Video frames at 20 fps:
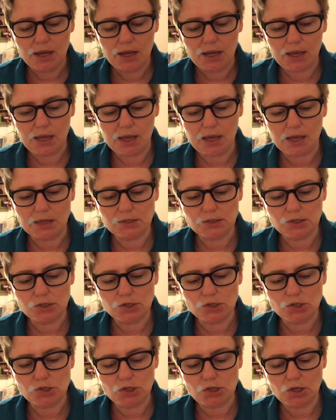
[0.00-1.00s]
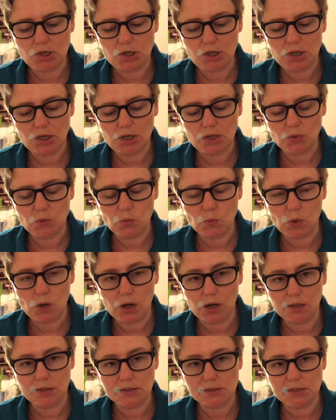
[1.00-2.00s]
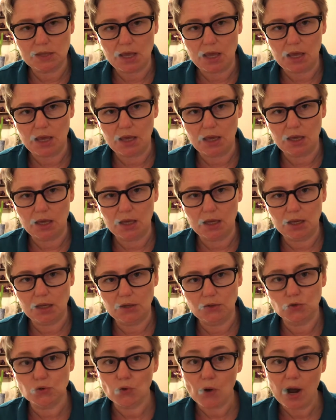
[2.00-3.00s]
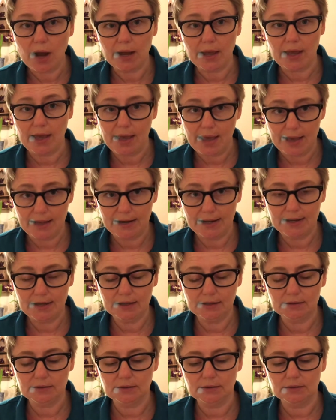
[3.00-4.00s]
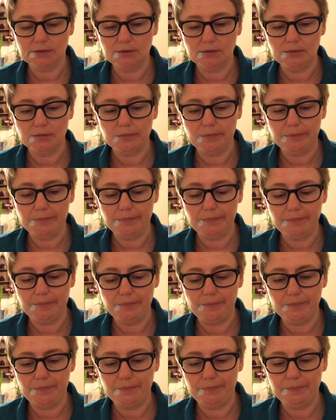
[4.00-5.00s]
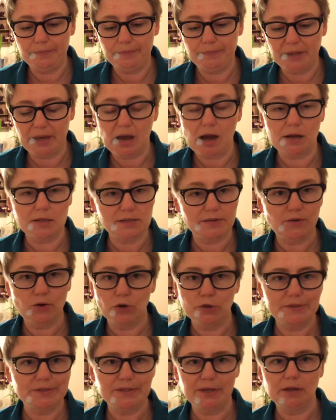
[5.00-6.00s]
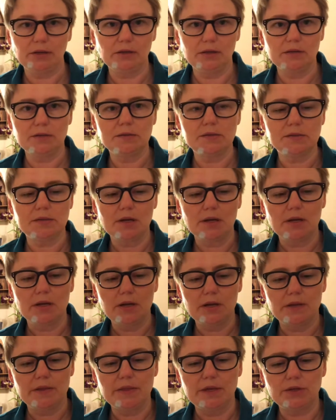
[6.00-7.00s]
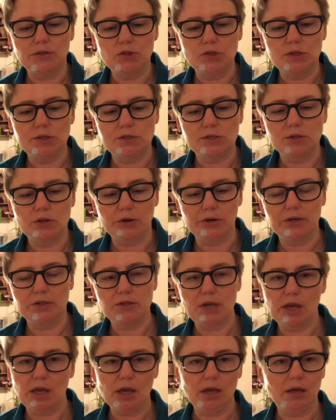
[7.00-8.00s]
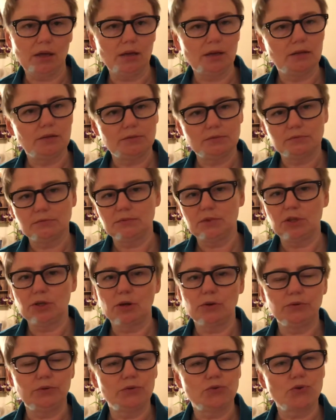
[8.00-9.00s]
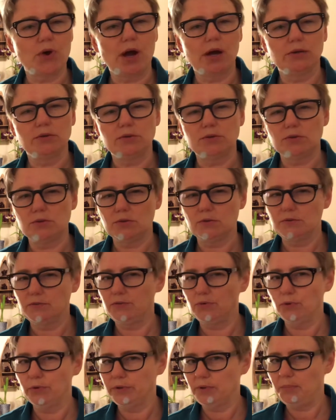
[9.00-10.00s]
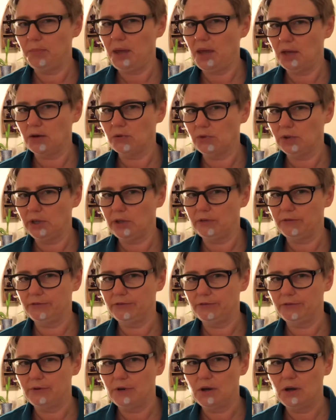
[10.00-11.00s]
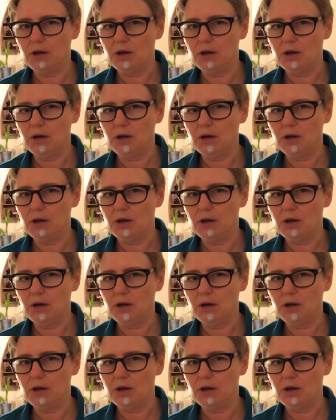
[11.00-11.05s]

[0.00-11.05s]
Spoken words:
and she was a drug addict because of her sickness, that she started taking, the drugs for the pain relief.